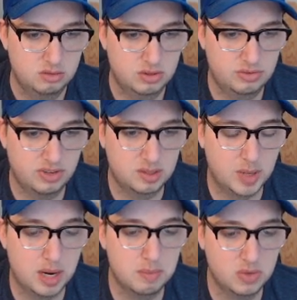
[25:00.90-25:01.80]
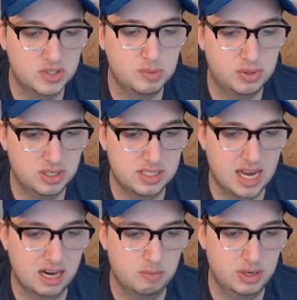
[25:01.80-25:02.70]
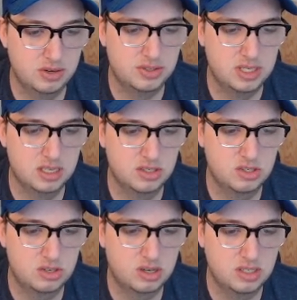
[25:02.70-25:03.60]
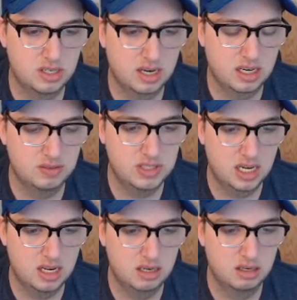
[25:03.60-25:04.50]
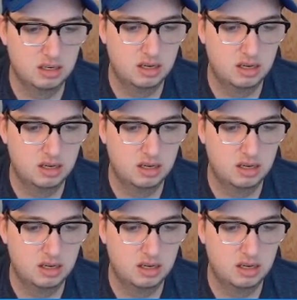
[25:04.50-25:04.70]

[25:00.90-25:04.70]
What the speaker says: reflected by a multiple attack penalty that starts at -10,